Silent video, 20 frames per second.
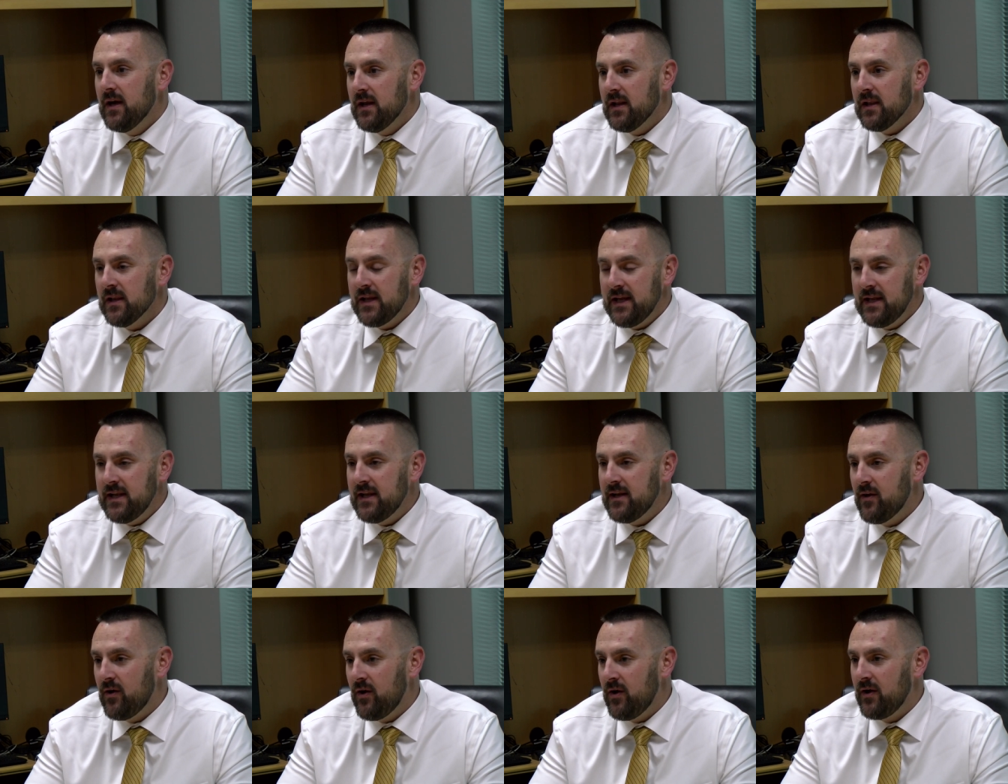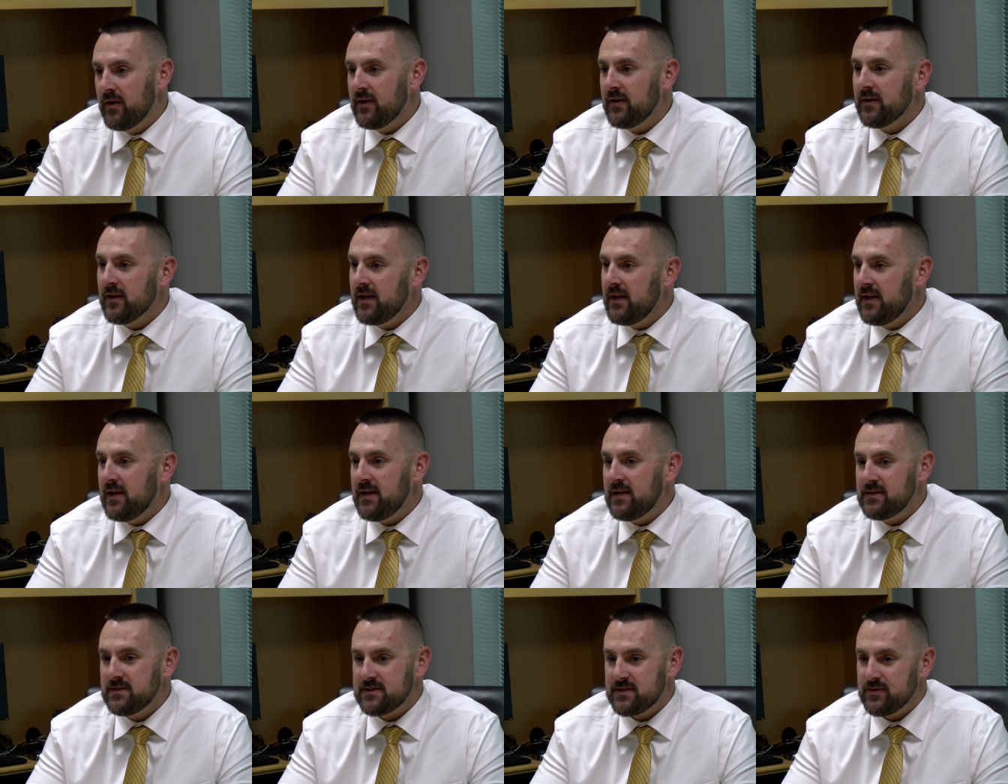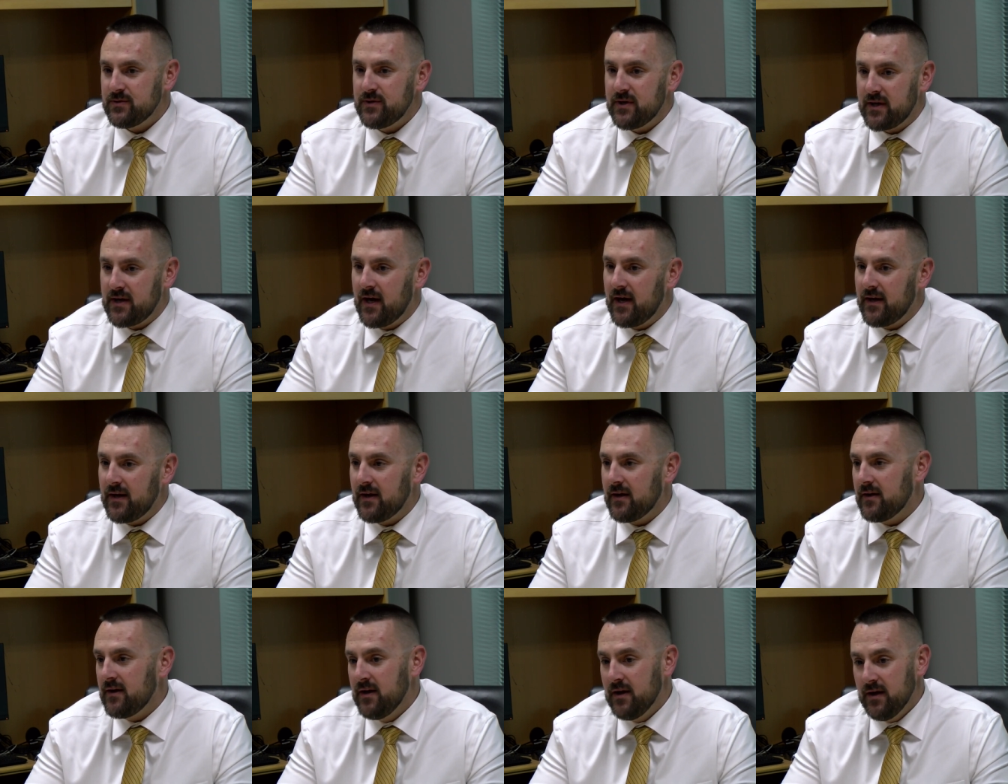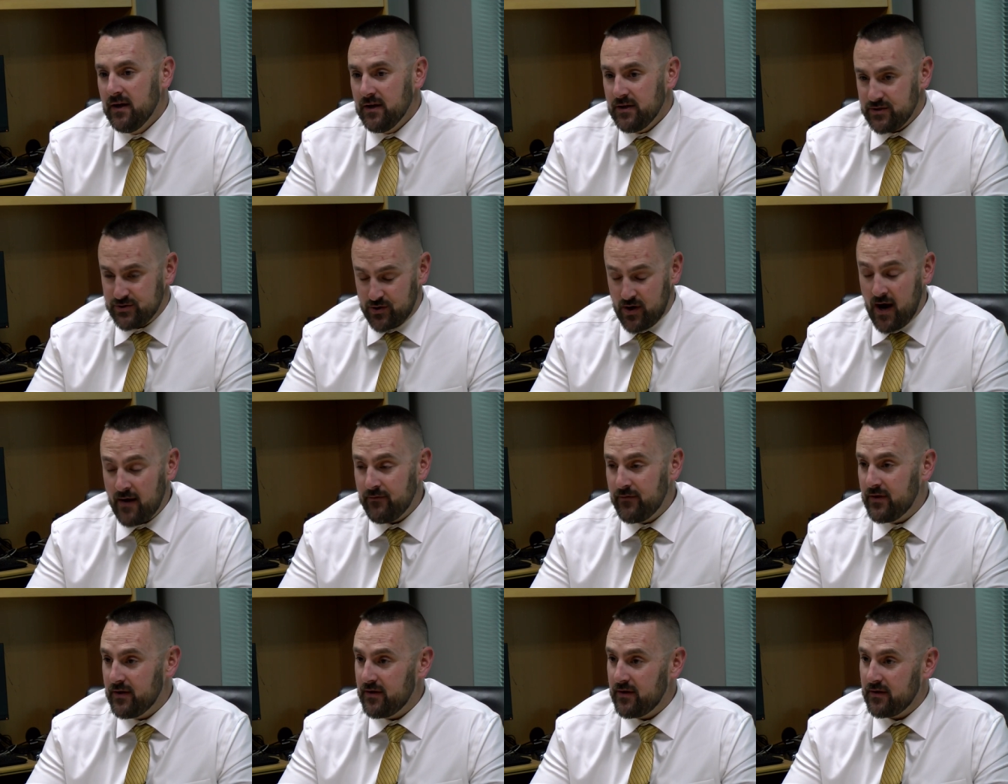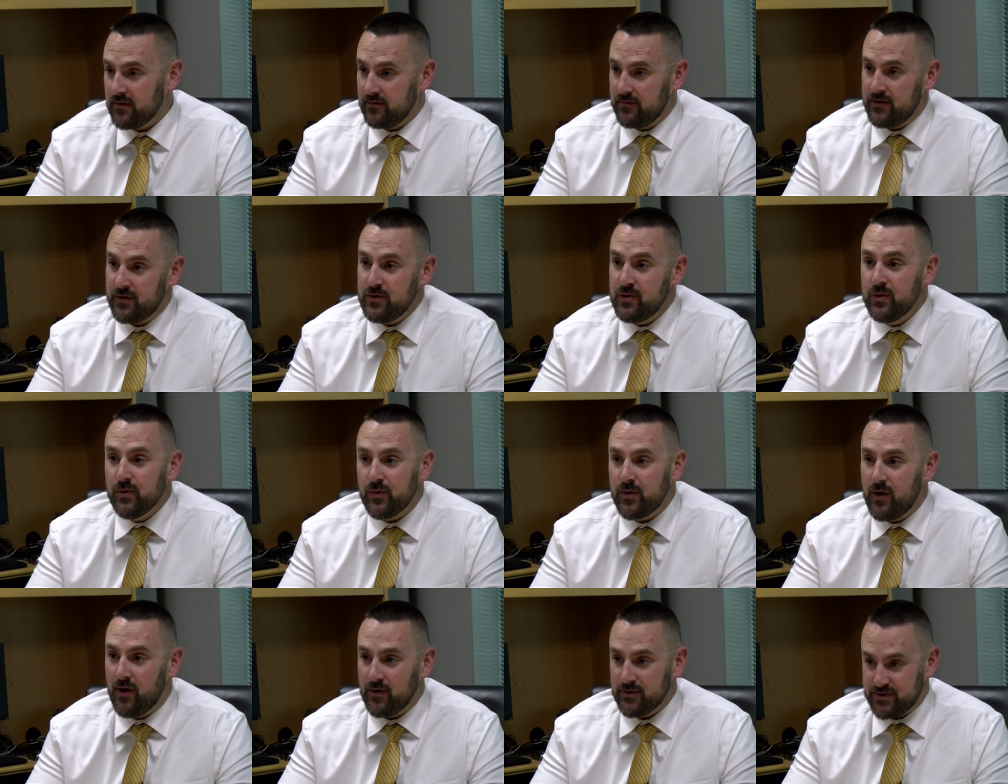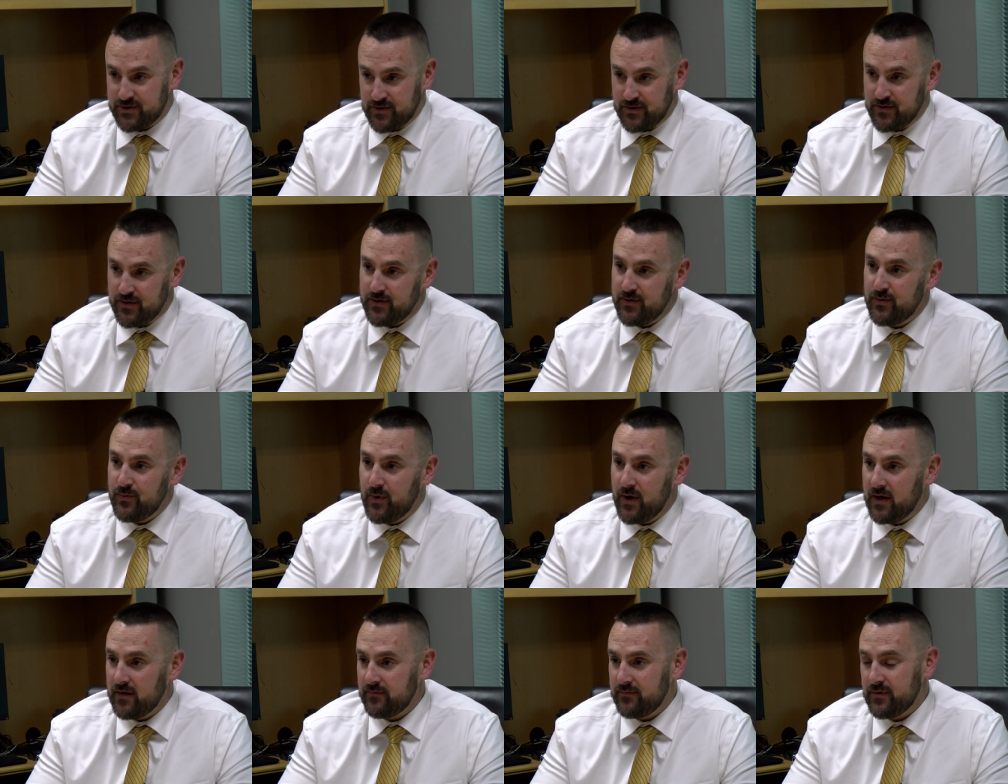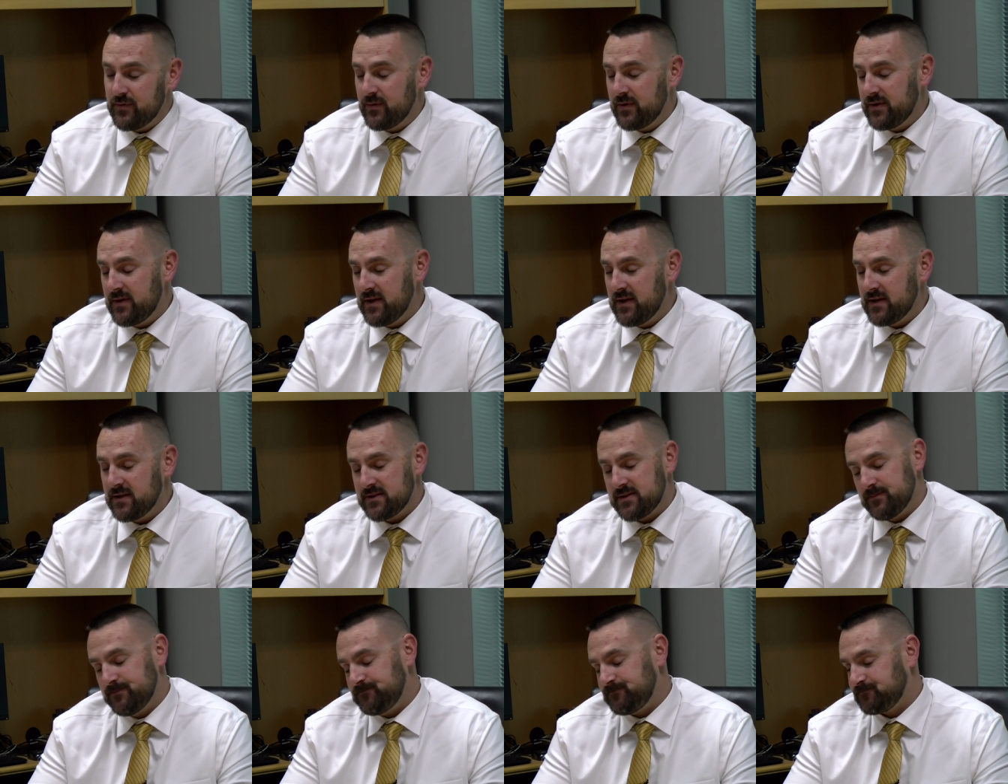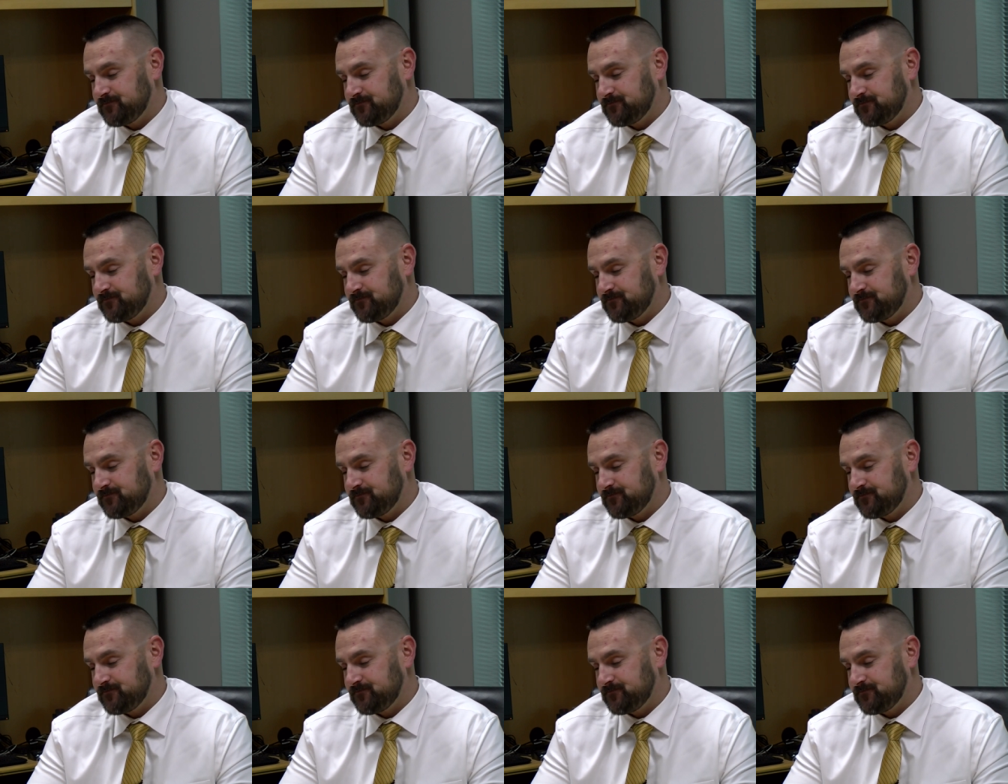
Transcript: leaning on and leaning into to kind of drive the, the new culture and the new way of doing things.